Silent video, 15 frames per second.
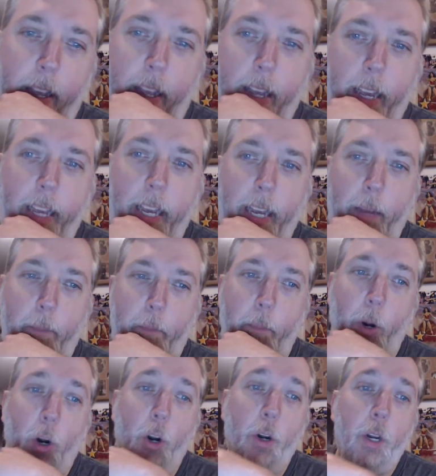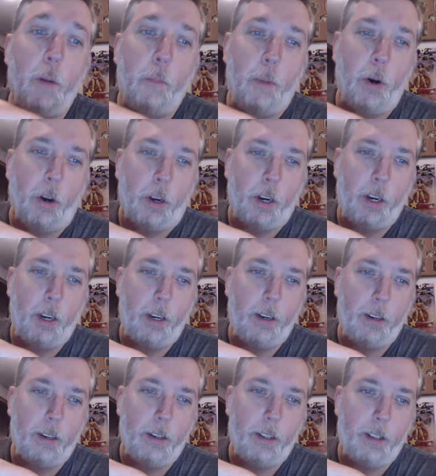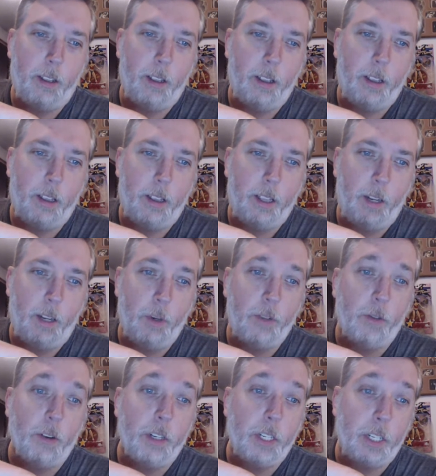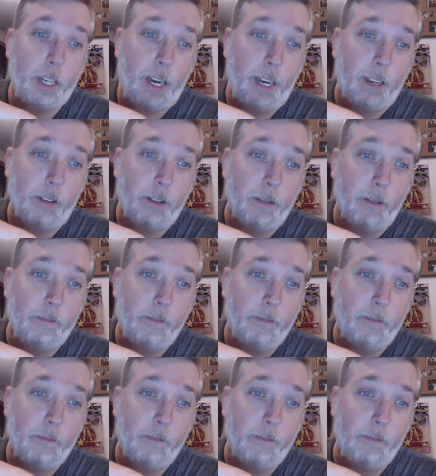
He burned a book that was for his child,